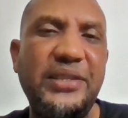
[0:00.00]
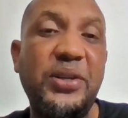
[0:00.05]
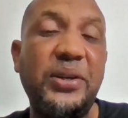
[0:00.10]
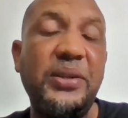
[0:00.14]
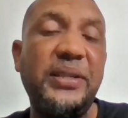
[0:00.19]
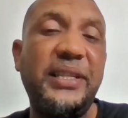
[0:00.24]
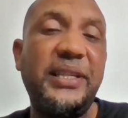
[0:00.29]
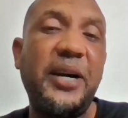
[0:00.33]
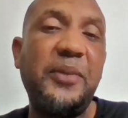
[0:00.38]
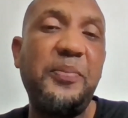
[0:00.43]

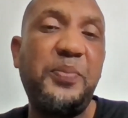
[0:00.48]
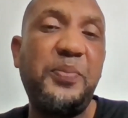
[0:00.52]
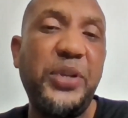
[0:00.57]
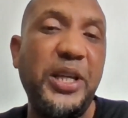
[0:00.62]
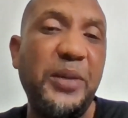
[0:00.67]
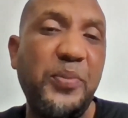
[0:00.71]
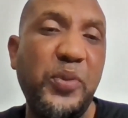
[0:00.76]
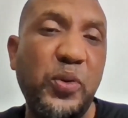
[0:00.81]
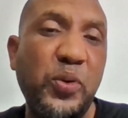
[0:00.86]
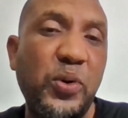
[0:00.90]
So there are
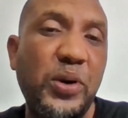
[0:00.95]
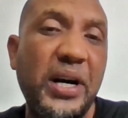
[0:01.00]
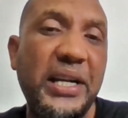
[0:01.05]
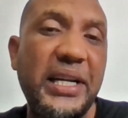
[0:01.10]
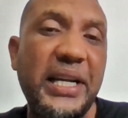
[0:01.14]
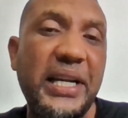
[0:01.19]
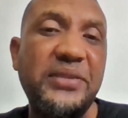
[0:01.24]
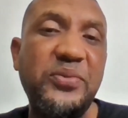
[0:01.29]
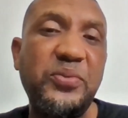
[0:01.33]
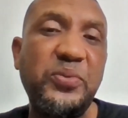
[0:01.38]
people who God
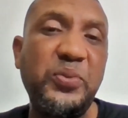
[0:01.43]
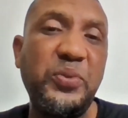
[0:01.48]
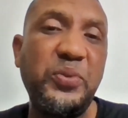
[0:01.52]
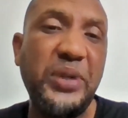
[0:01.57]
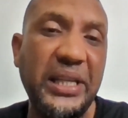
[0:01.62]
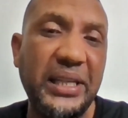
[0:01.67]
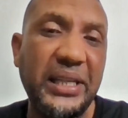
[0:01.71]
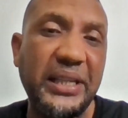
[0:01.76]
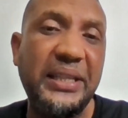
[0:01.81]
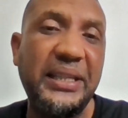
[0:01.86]
has
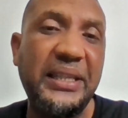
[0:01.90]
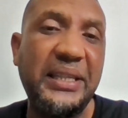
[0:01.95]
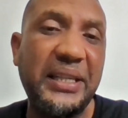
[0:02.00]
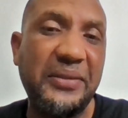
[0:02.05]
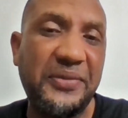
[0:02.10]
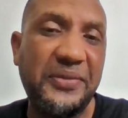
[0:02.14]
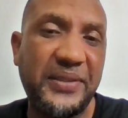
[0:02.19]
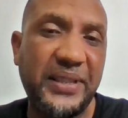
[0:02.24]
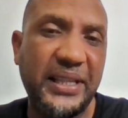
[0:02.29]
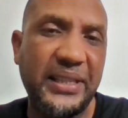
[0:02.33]
really
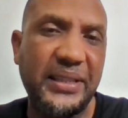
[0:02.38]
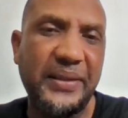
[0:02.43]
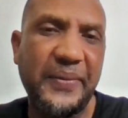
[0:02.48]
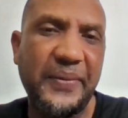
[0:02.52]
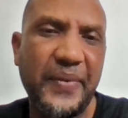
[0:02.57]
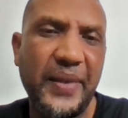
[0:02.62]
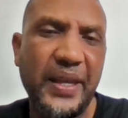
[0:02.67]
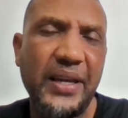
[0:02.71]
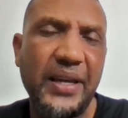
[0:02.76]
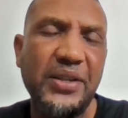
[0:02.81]
gifted
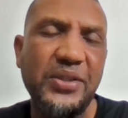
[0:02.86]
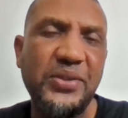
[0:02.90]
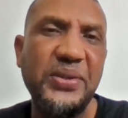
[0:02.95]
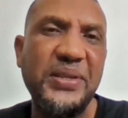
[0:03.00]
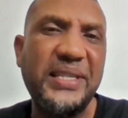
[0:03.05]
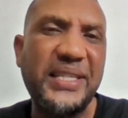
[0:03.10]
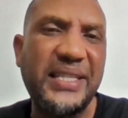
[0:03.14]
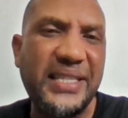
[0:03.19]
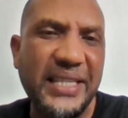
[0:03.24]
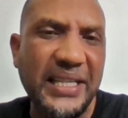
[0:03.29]
to
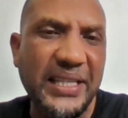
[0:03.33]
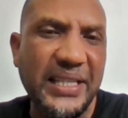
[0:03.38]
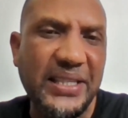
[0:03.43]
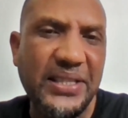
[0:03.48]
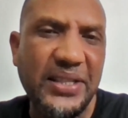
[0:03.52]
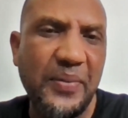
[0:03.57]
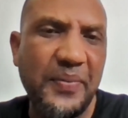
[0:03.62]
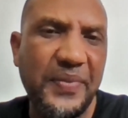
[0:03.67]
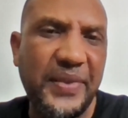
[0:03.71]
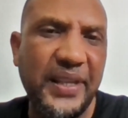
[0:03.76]
see
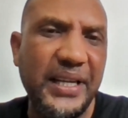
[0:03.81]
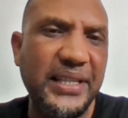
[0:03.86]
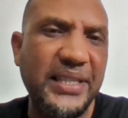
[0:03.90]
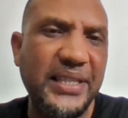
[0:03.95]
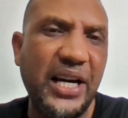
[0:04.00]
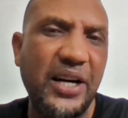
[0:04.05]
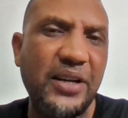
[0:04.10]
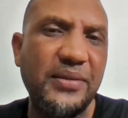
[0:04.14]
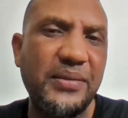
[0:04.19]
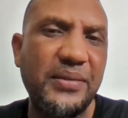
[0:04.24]
some things
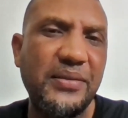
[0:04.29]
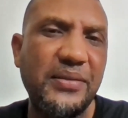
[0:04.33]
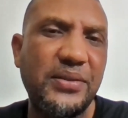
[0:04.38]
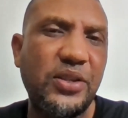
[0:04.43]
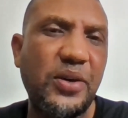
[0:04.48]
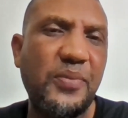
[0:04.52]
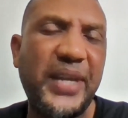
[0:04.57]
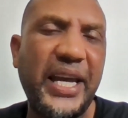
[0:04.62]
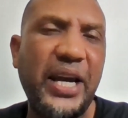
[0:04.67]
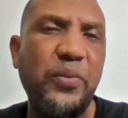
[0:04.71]
that
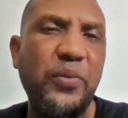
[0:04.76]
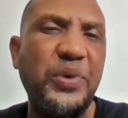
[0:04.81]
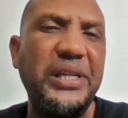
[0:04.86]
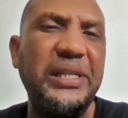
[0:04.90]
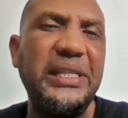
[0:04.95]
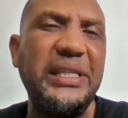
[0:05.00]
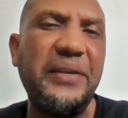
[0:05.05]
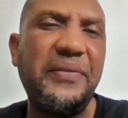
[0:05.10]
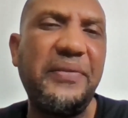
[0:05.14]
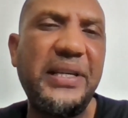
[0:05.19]
sometimes
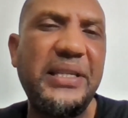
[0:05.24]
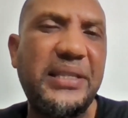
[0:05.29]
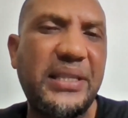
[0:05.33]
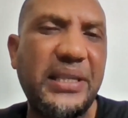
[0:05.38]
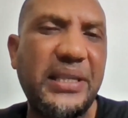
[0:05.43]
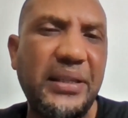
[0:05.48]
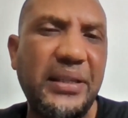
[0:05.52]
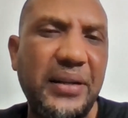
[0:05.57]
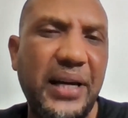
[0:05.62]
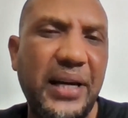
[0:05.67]
we'll never see.